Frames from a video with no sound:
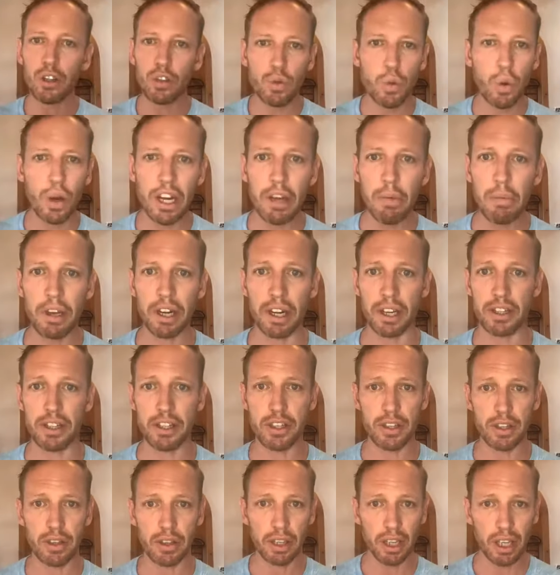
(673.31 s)
20
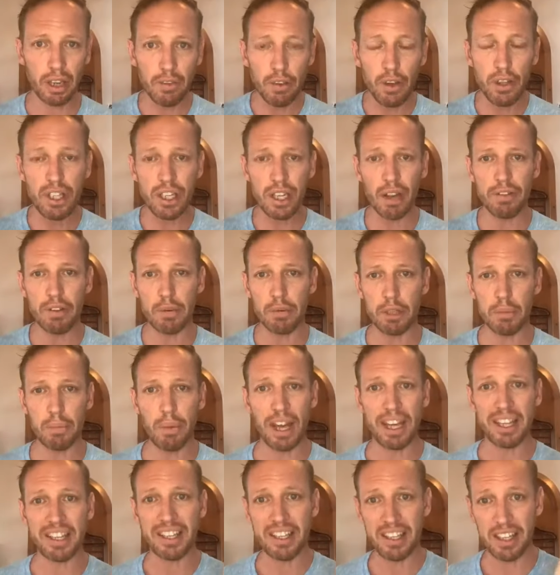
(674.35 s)
minutes, give yourself some
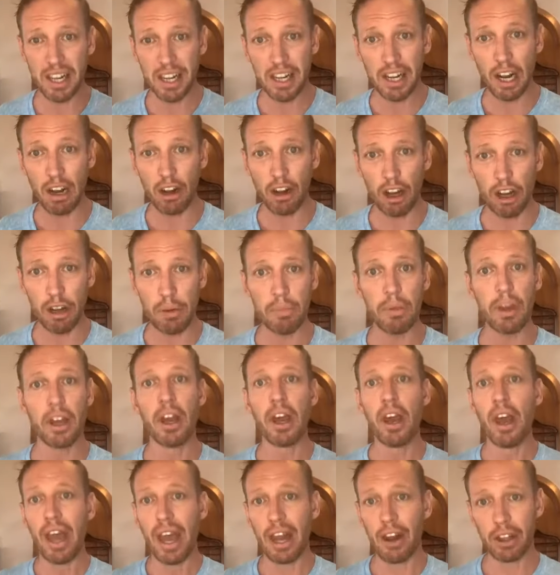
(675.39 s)
space, set an alarm,
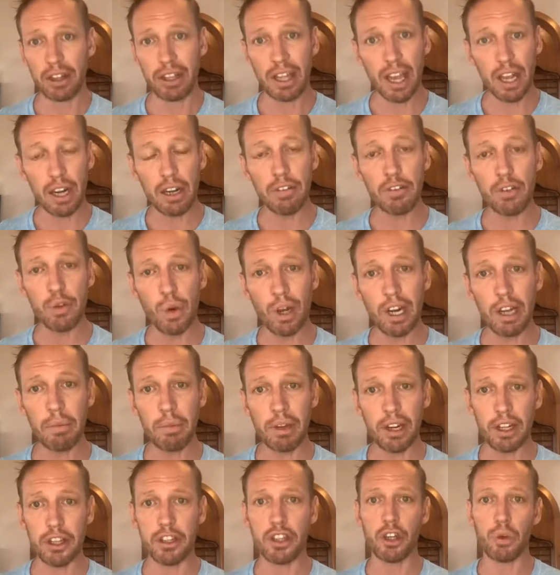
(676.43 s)
and at the end of 20
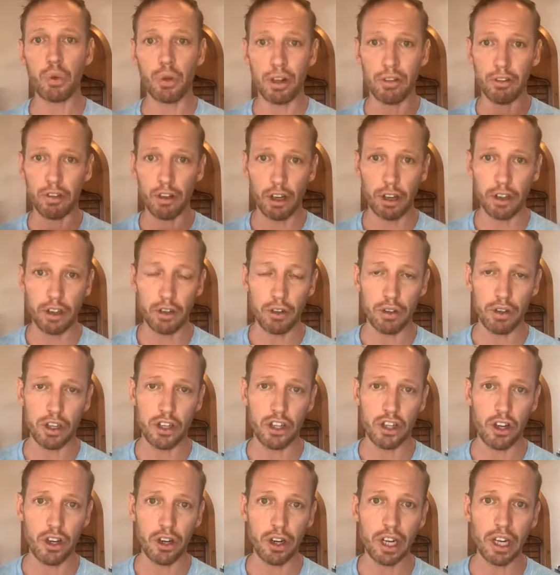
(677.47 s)
minutes, you will have gone through this
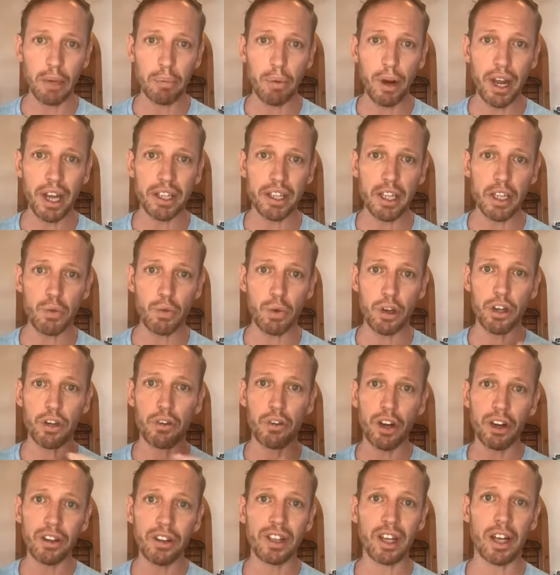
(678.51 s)
journaling practice where you
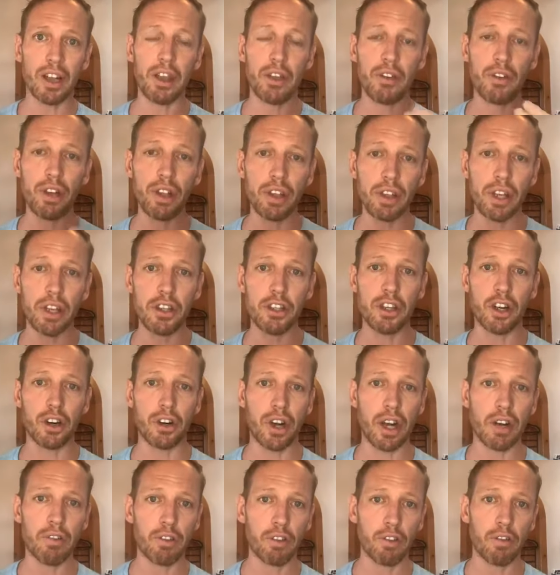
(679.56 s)
wrote down three things you're
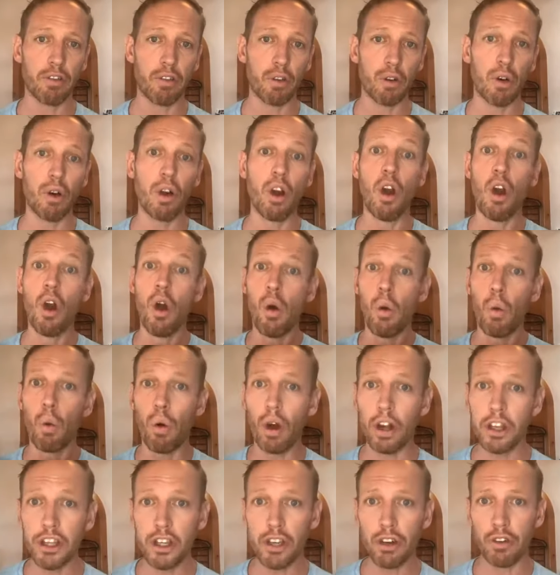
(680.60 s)
grateful for,
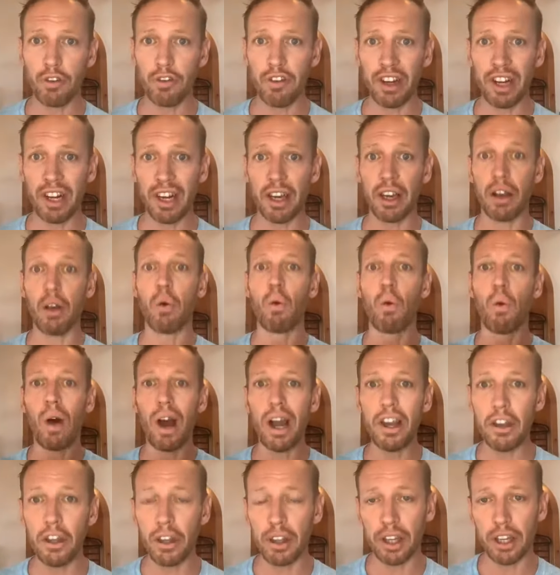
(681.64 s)
what you're feeling, why
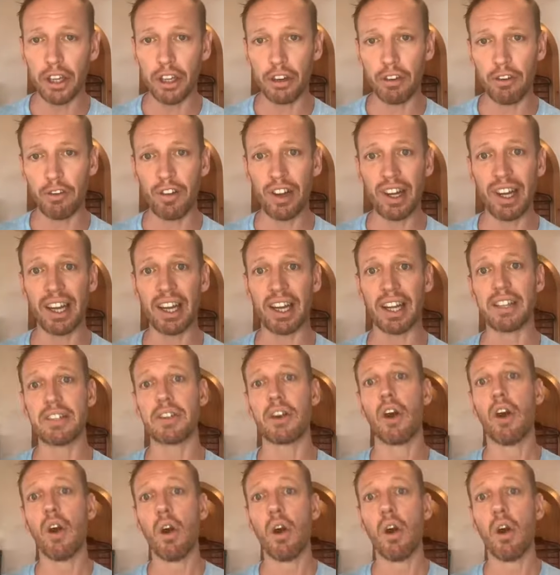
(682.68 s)
you think you're feeling it,